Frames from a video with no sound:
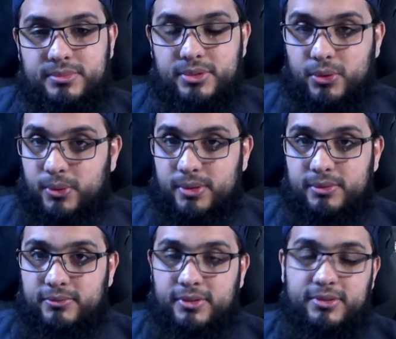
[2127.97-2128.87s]

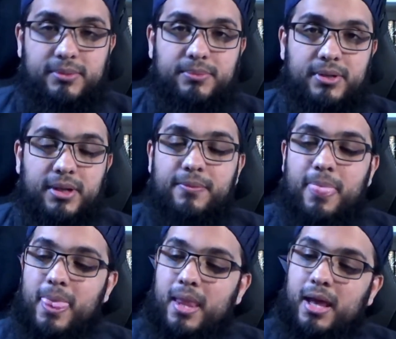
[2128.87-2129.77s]
urine, for example, right,
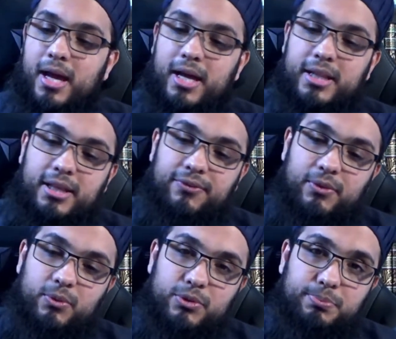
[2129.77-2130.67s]
and if
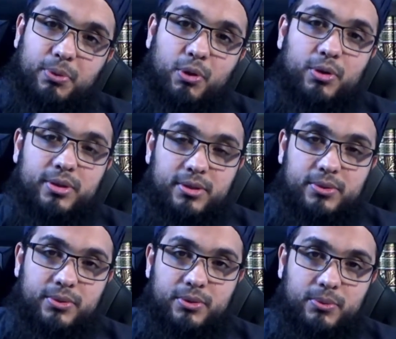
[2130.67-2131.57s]
it was poured
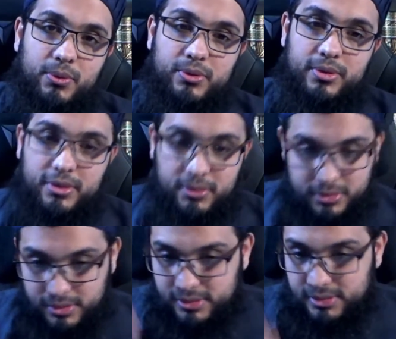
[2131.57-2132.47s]
into the water, the
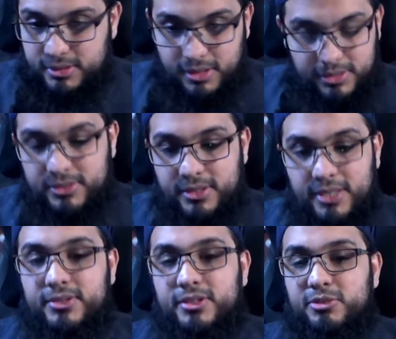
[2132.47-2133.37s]
najasa,
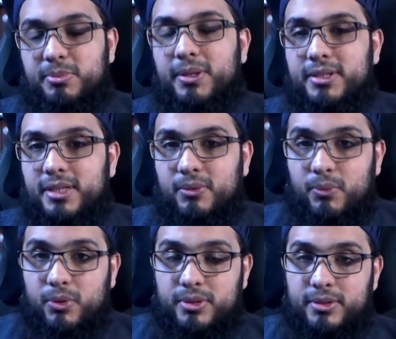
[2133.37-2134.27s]
yes, going to spread in that
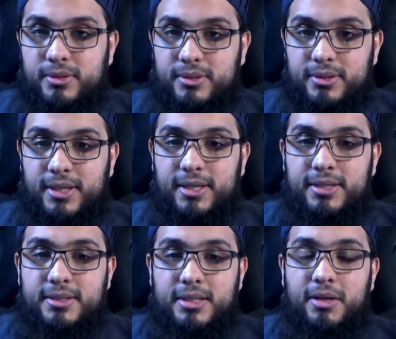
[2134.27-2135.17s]
water, right,
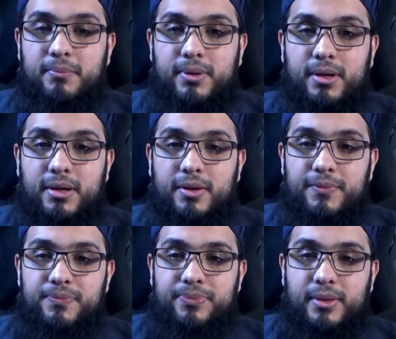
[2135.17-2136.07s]
but
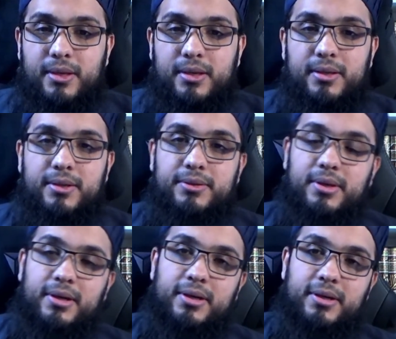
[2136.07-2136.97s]

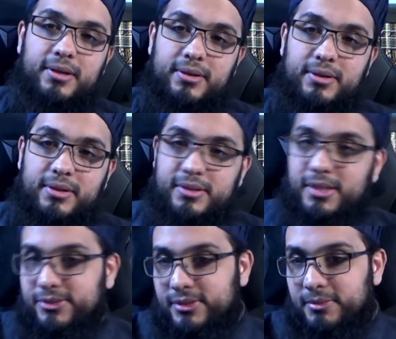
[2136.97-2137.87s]

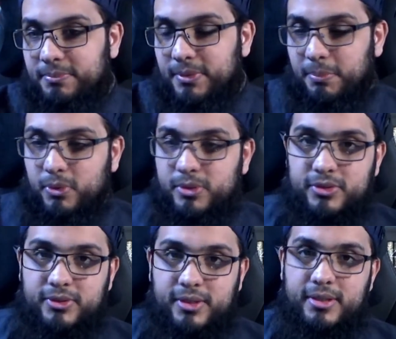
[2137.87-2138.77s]
let's say the pond
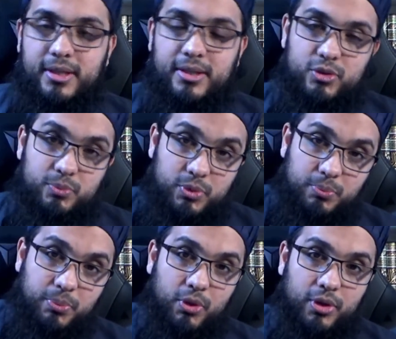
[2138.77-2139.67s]
is still and you
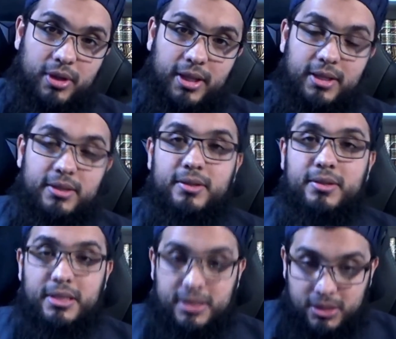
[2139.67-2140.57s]
pour it in,
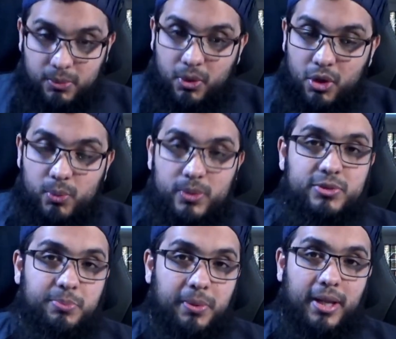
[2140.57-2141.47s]
the water will
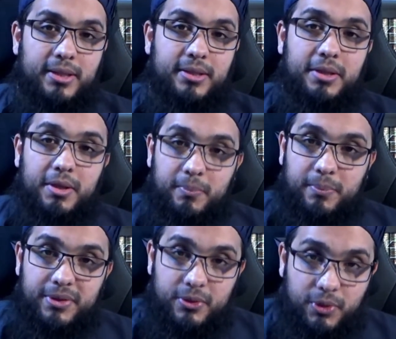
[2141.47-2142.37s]
spread,
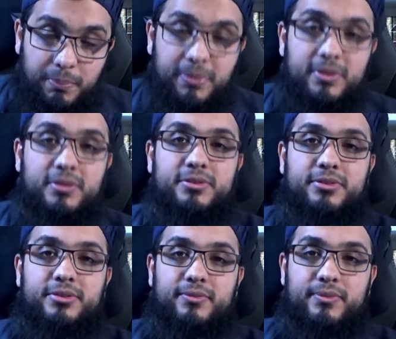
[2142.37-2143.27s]
but the
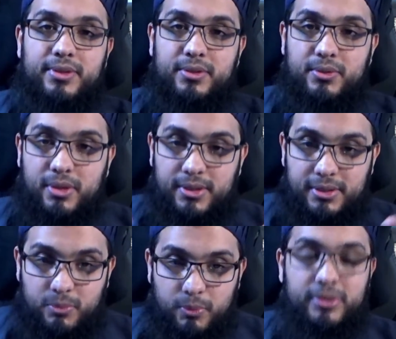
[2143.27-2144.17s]
ripples, and
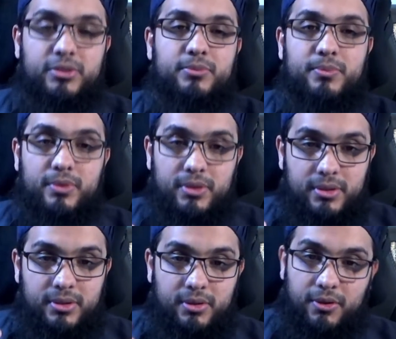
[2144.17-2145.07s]
the momentum
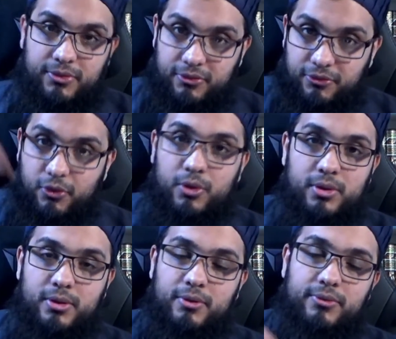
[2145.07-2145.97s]
of the
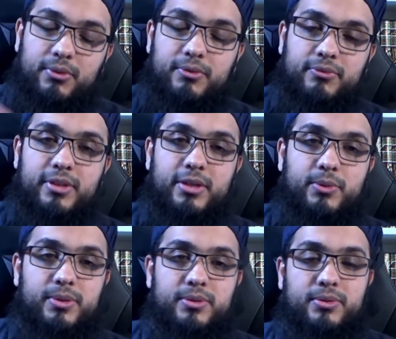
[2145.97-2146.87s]
fall of the
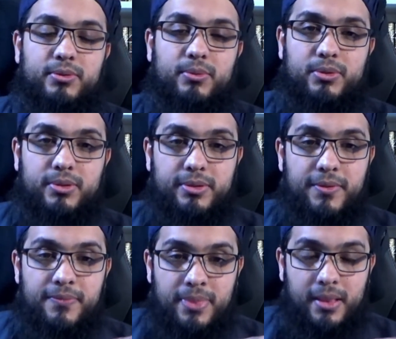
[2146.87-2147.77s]
liquid into the water,
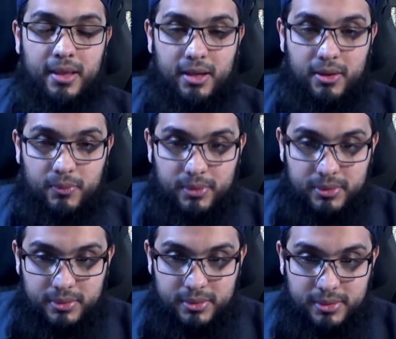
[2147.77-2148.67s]

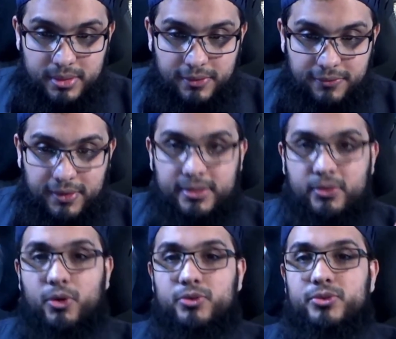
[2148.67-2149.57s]
the effect it
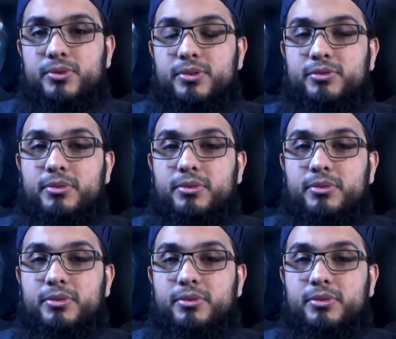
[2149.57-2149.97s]
causes on